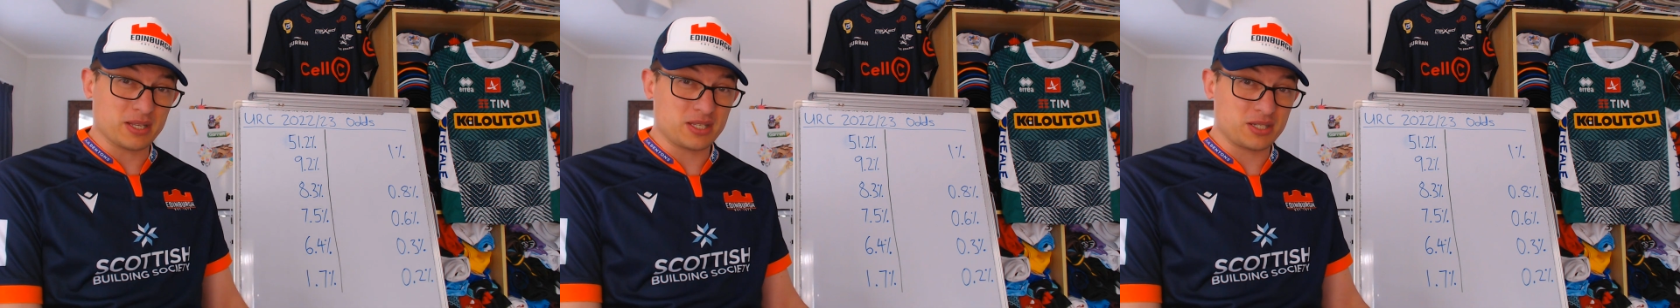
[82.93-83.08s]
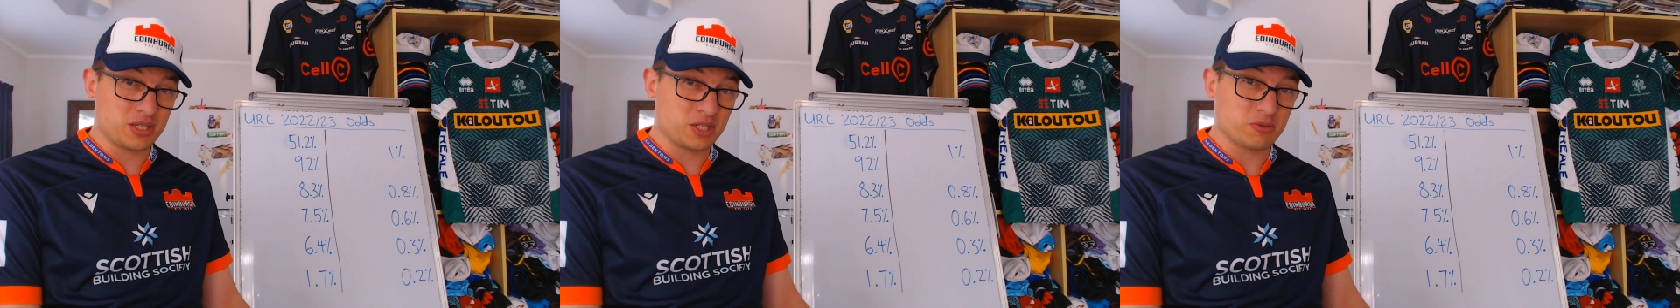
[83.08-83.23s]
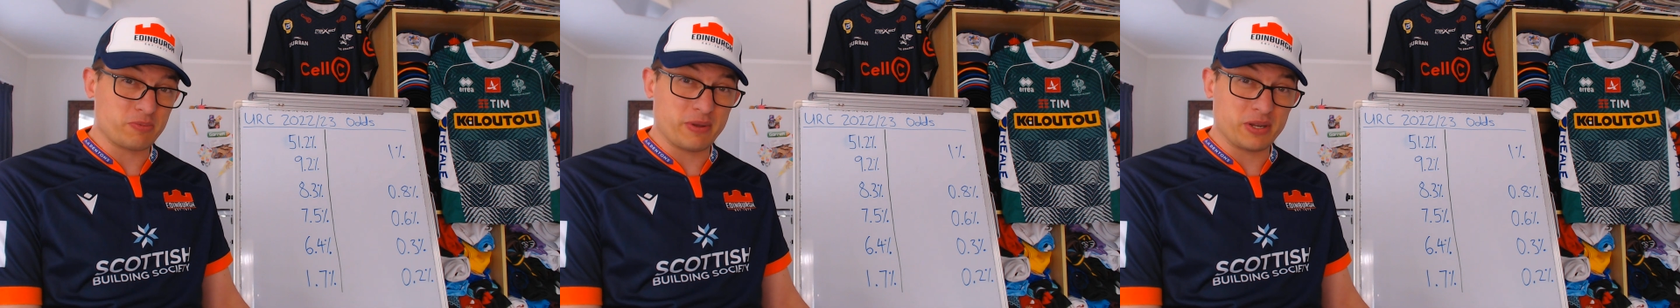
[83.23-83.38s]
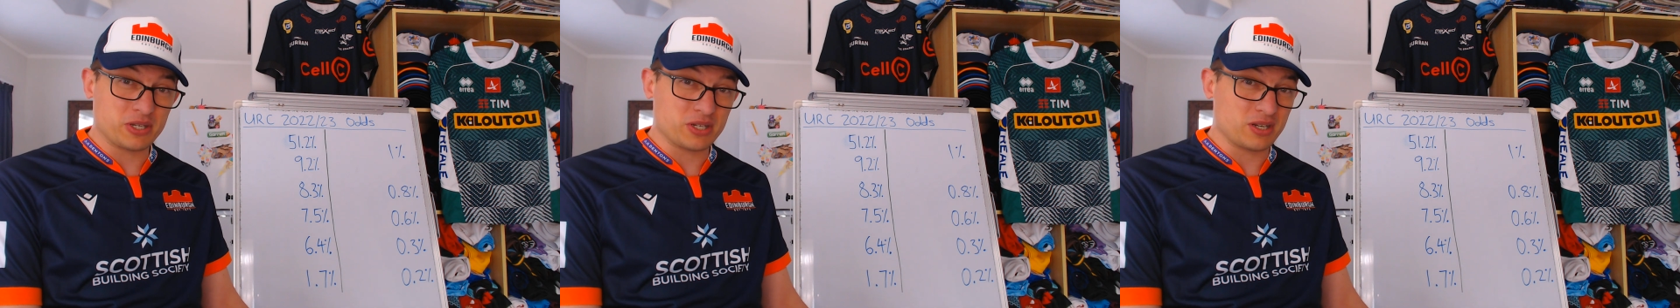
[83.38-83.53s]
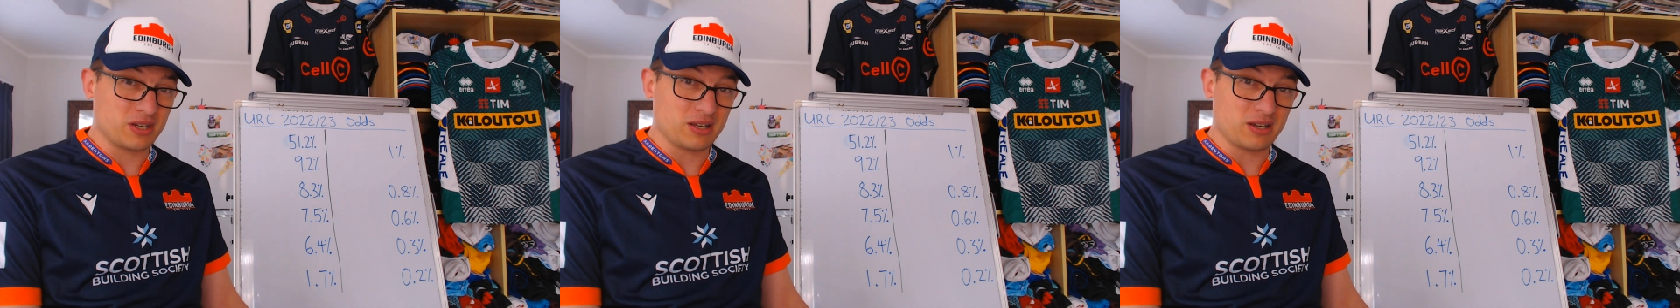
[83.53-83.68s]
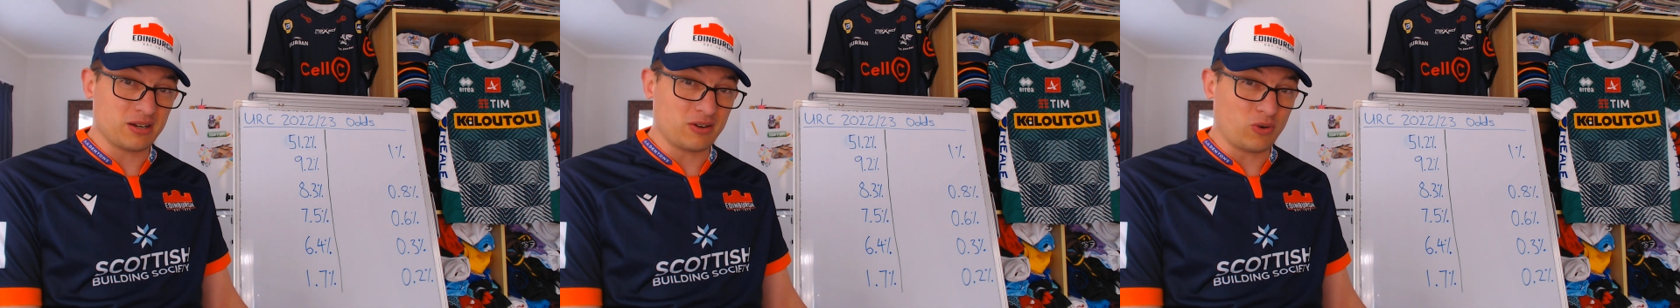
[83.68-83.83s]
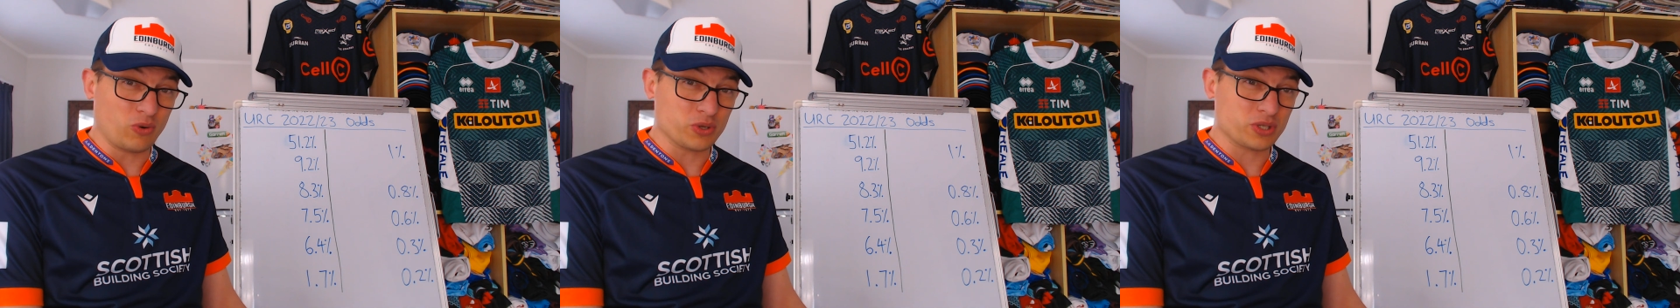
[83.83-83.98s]
I just mentioned
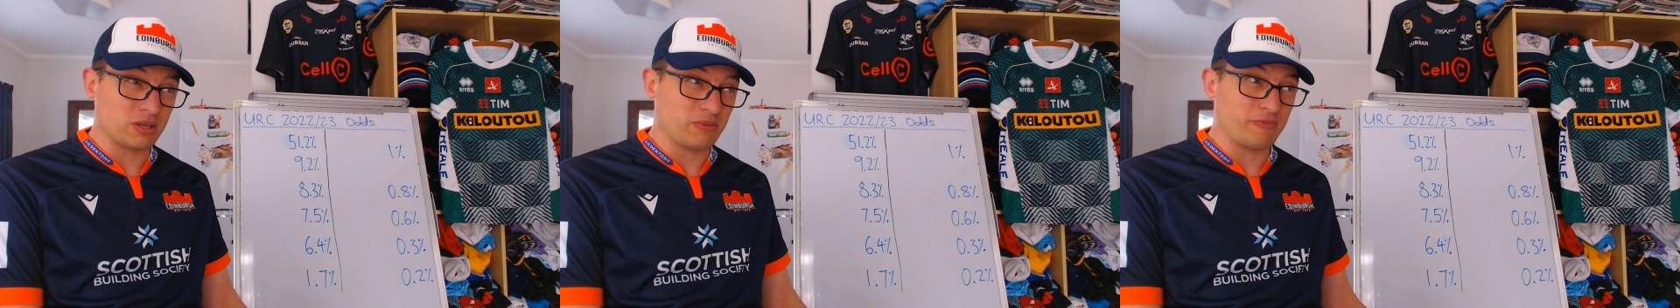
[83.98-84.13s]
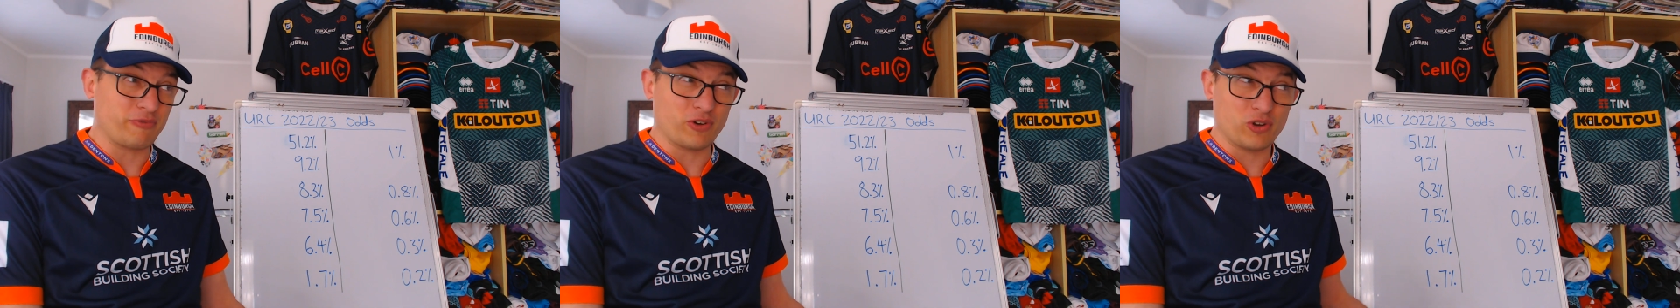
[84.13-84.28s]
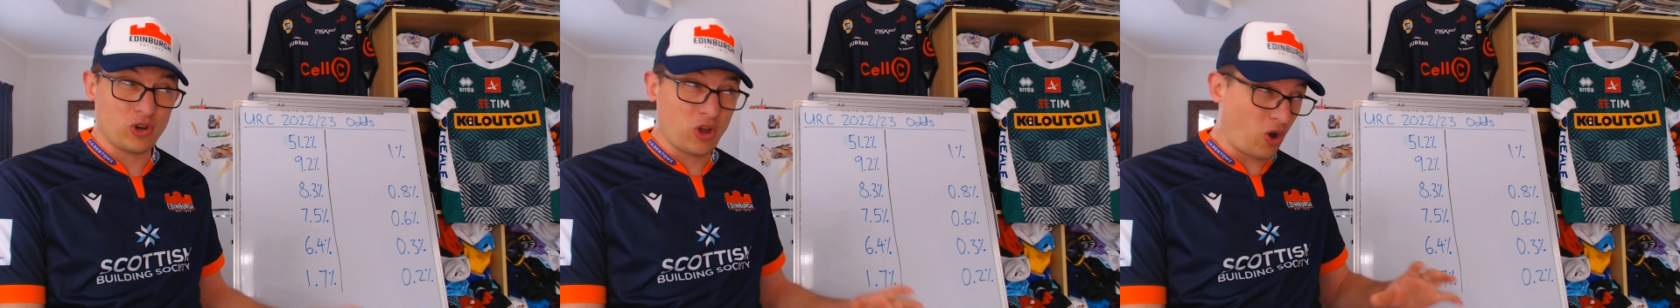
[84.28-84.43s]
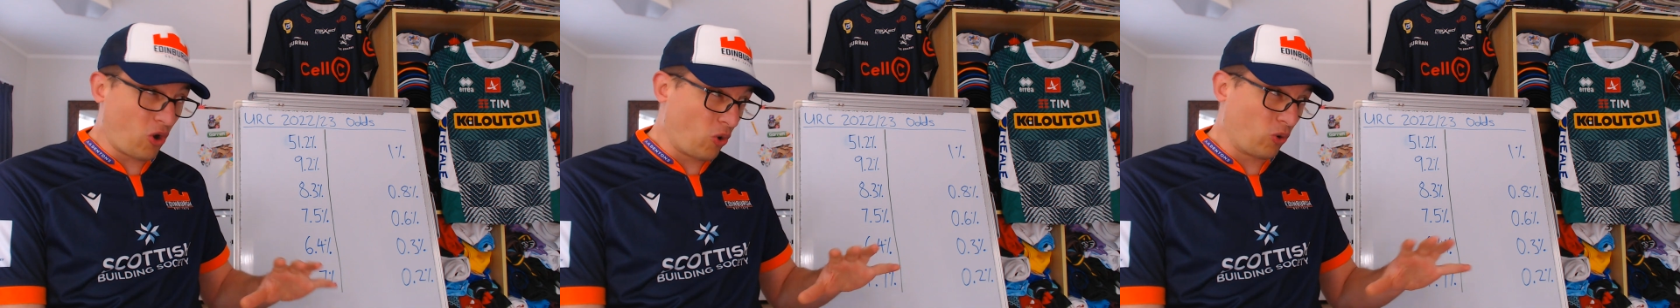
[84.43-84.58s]
are awesome for not